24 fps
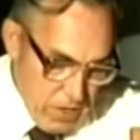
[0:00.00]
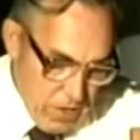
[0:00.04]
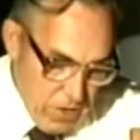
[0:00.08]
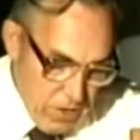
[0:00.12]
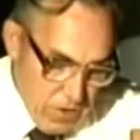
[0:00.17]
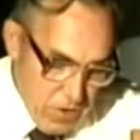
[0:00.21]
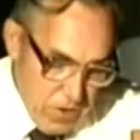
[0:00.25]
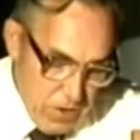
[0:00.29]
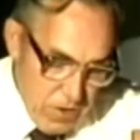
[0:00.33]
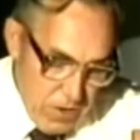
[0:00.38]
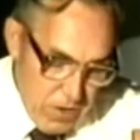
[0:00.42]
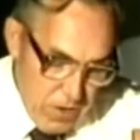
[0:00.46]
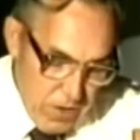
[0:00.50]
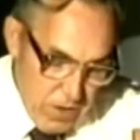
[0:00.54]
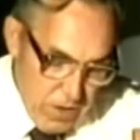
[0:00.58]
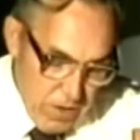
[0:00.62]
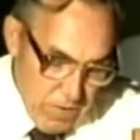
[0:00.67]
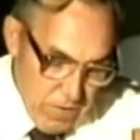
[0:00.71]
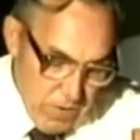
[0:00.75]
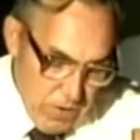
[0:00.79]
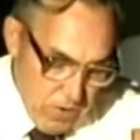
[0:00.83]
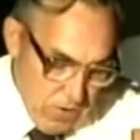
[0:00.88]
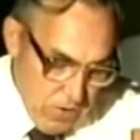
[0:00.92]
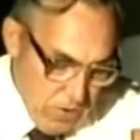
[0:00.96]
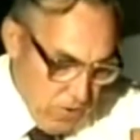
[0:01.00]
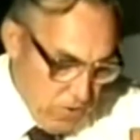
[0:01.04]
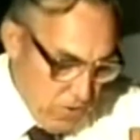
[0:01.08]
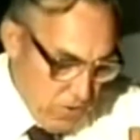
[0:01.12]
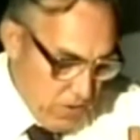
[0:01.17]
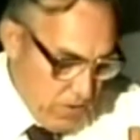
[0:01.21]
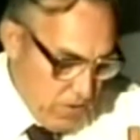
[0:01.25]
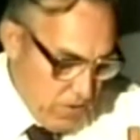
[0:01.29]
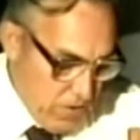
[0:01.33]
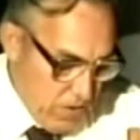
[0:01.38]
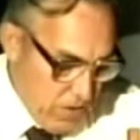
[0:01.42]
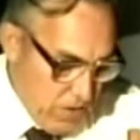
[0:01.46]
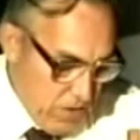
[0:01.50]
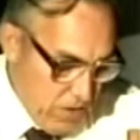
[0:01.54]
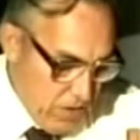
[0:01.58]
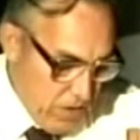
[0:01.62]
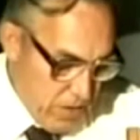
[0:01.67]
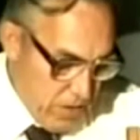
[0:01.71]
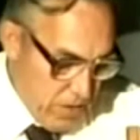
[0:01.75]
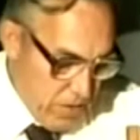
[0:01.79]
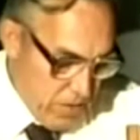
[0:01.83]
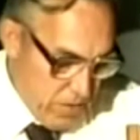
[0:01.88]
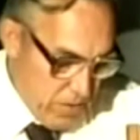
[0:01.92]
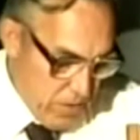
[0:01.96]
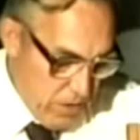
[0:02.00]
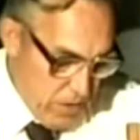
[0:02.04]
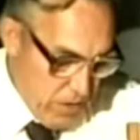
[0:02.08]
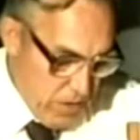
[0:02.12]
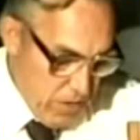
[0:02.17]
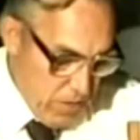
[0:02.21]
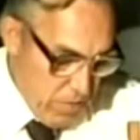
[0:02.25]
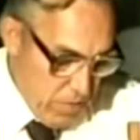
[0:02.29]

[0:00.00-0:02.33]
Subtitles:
He could not have known such details